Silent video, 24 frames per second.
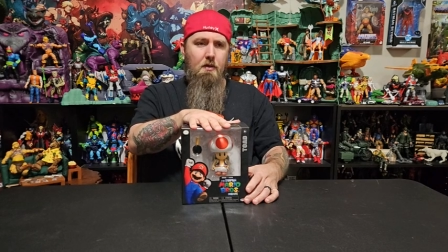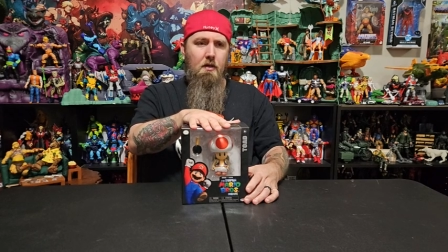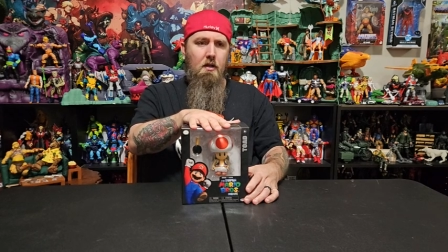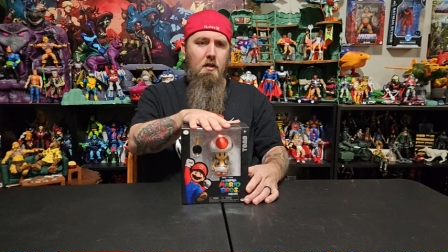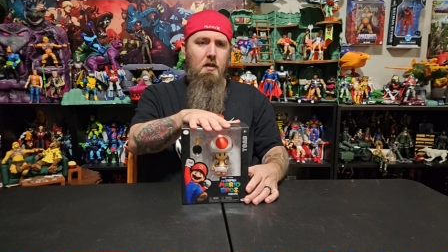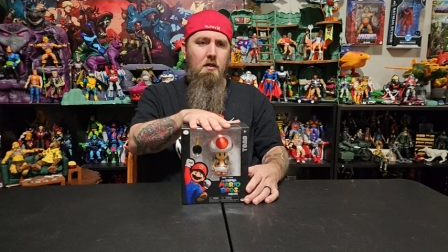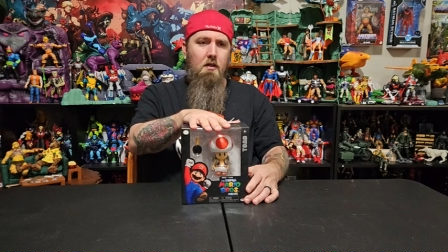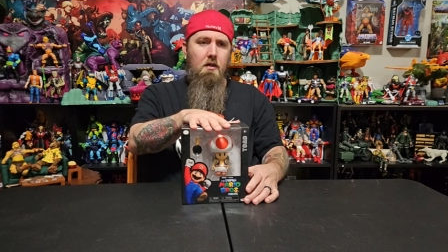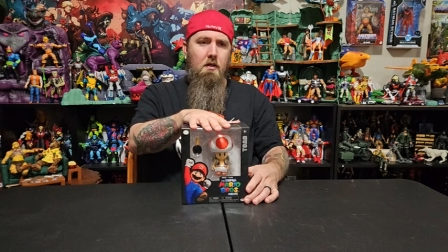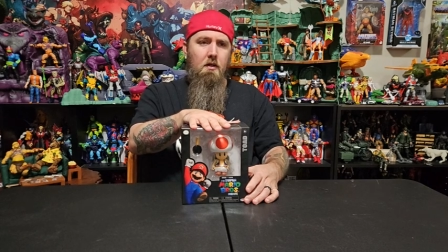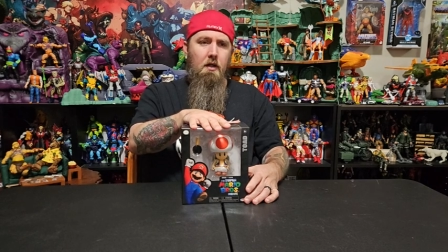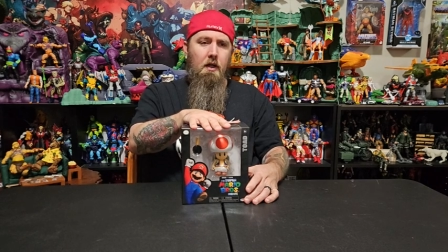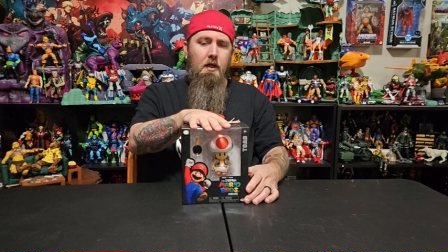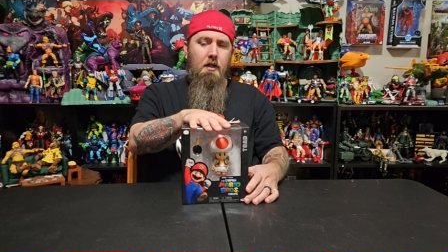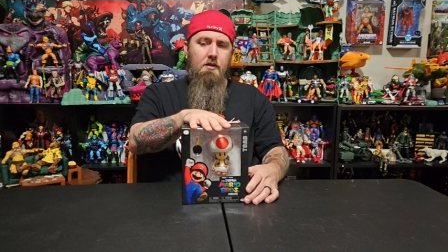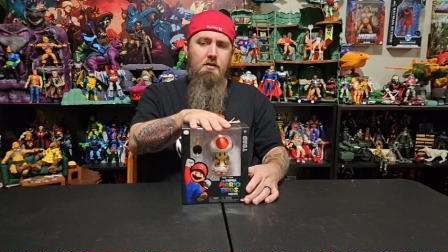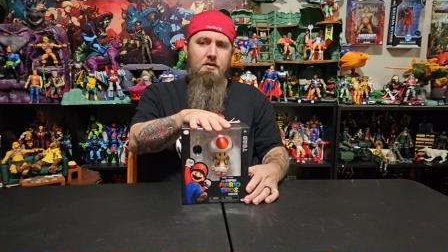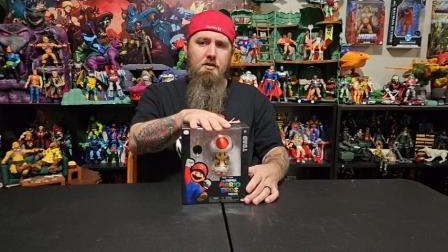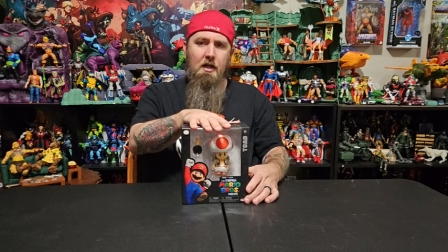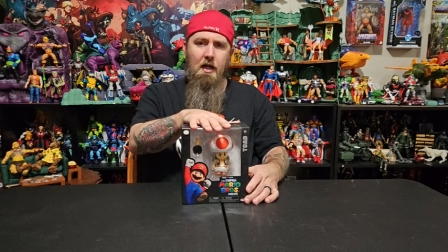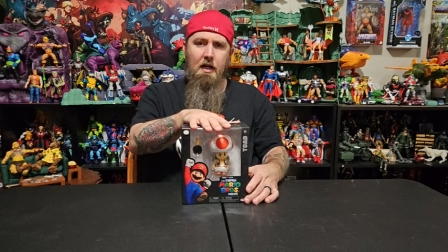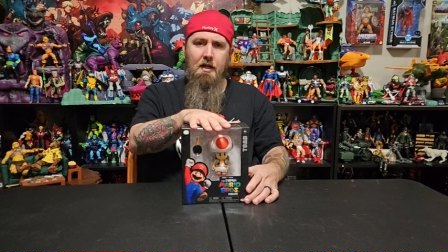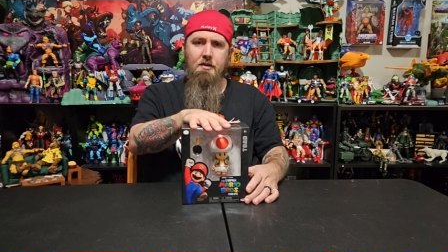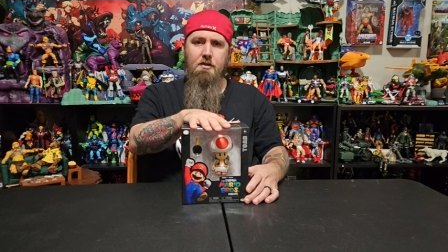and
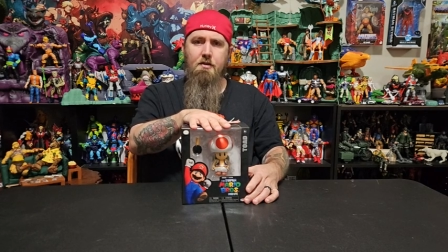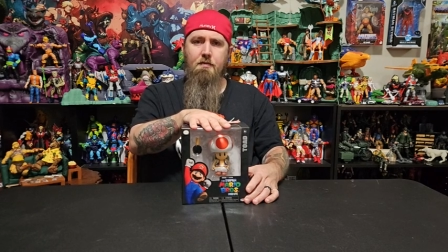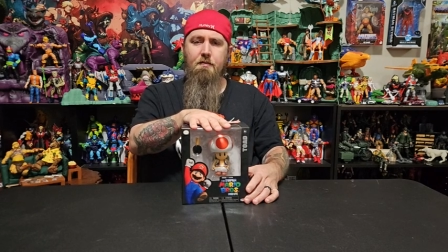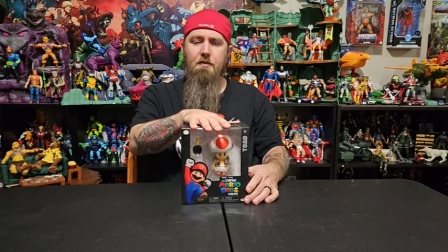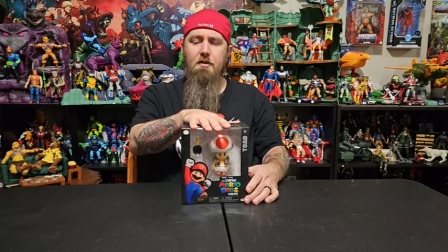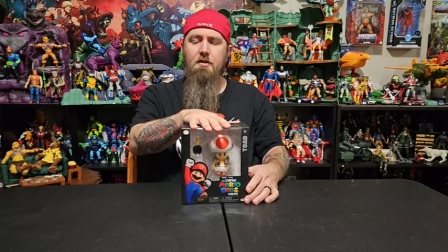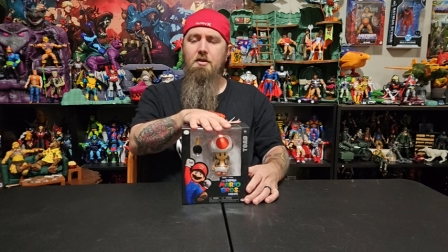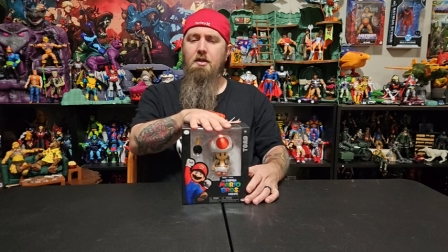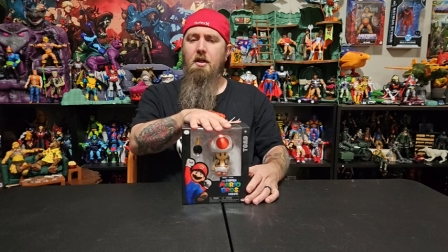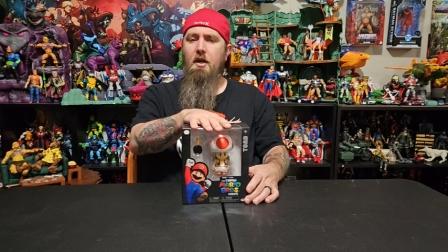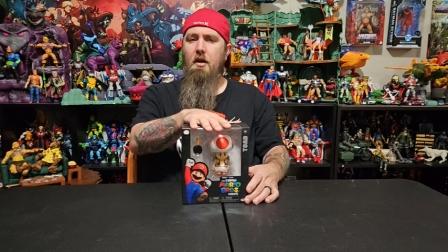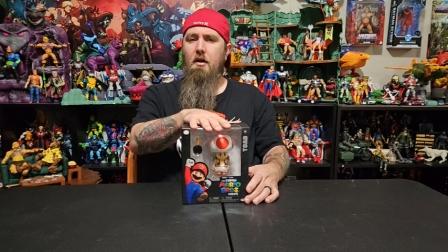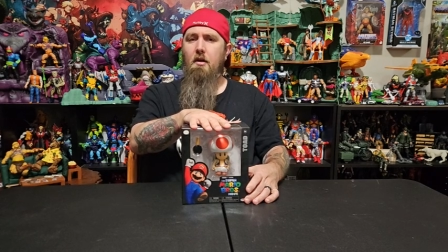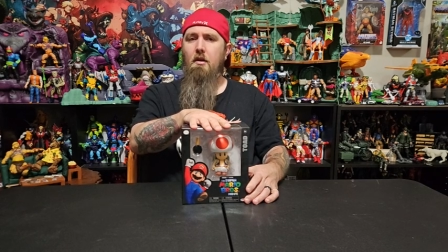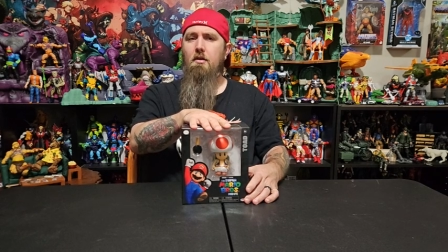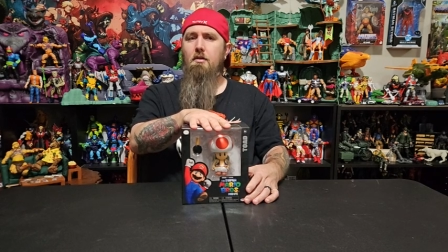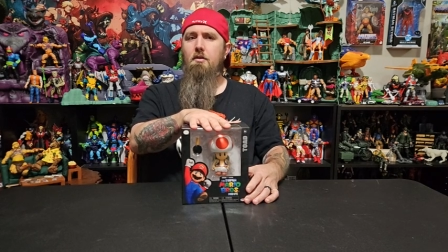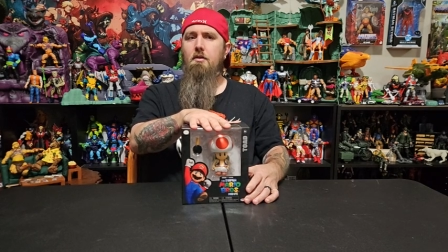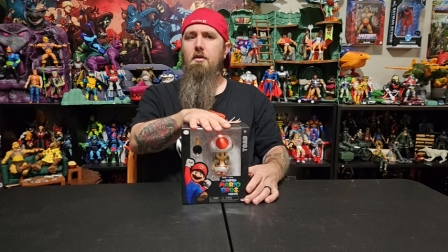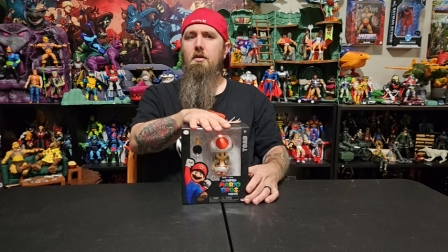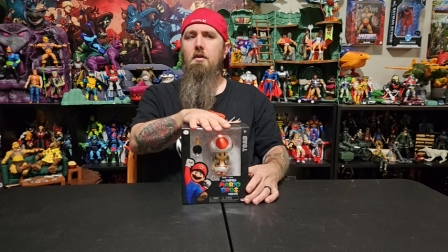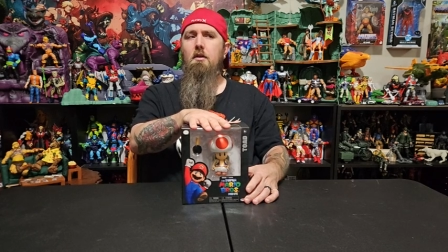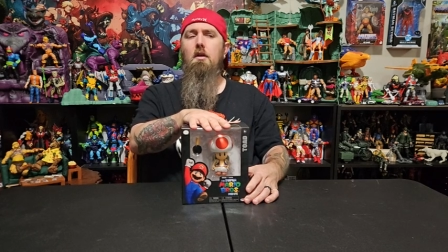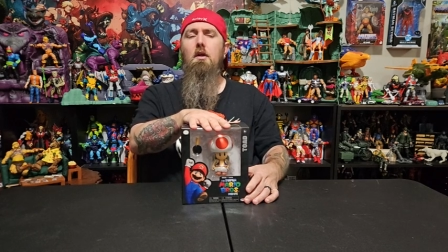size of this
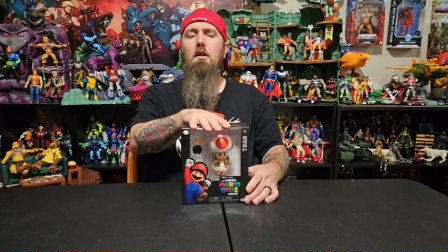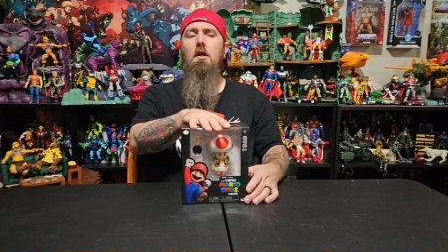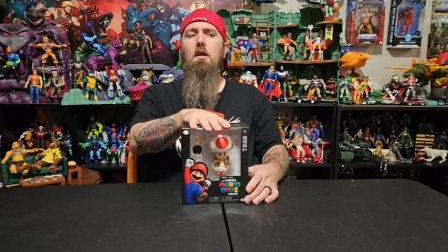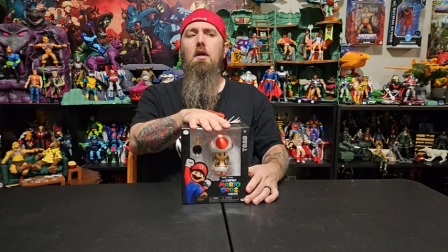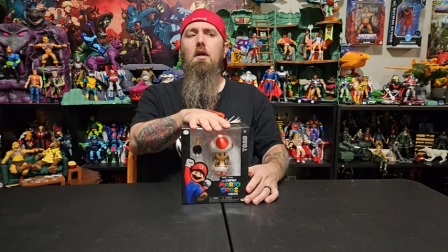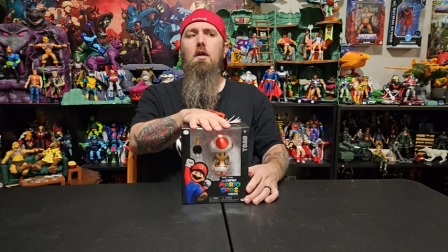character.